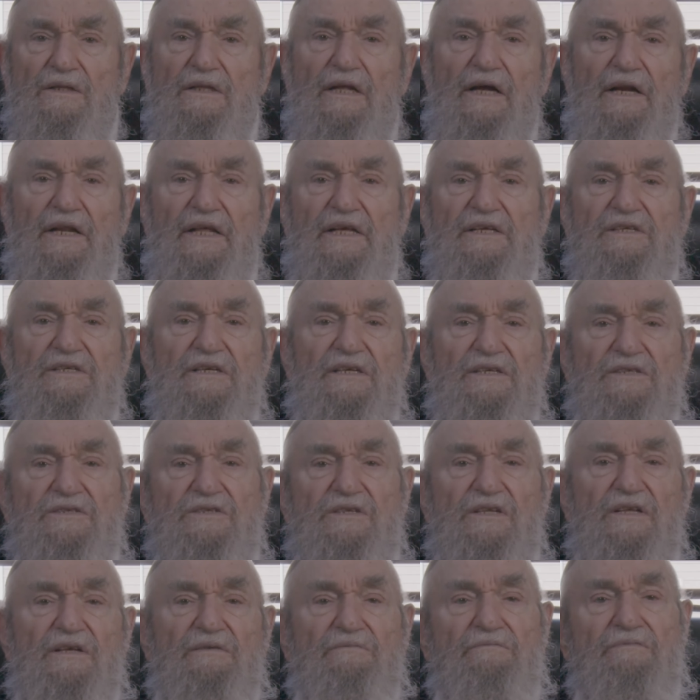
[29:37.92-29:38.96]
Then he says
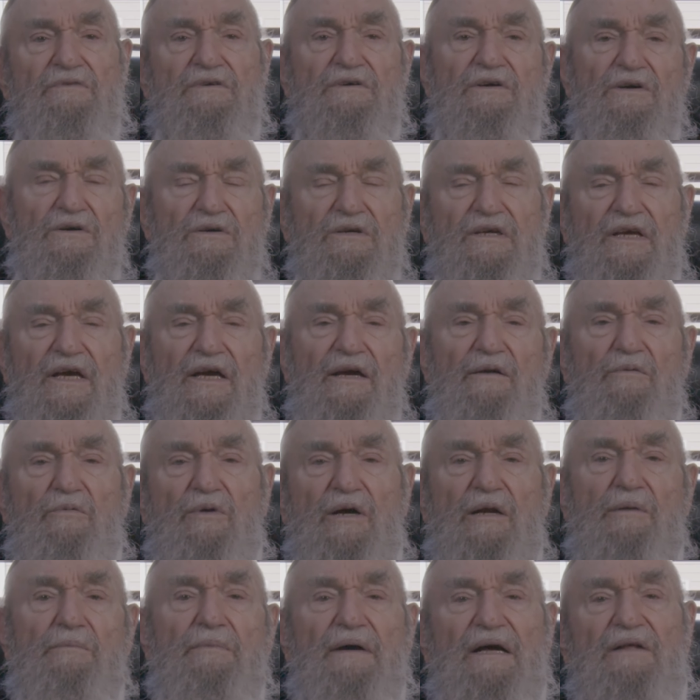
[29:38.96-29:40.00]
to him, okay,
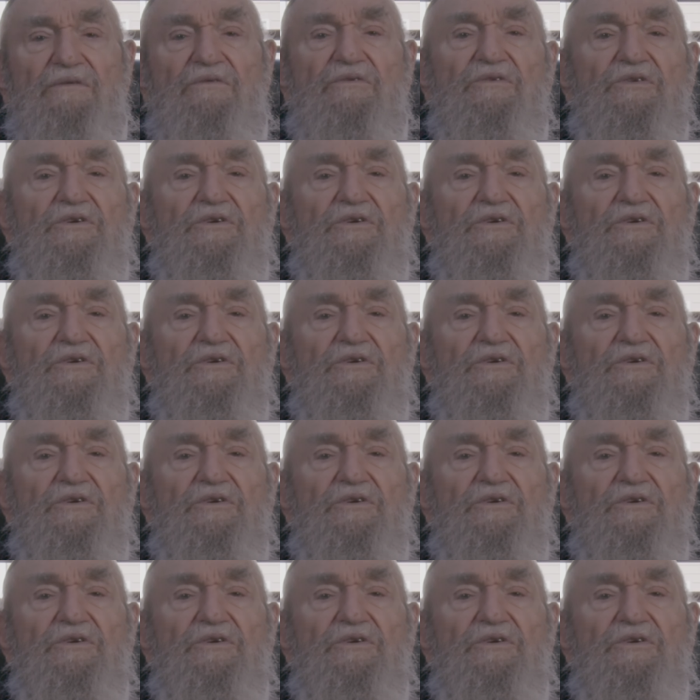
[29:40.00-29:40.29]
what about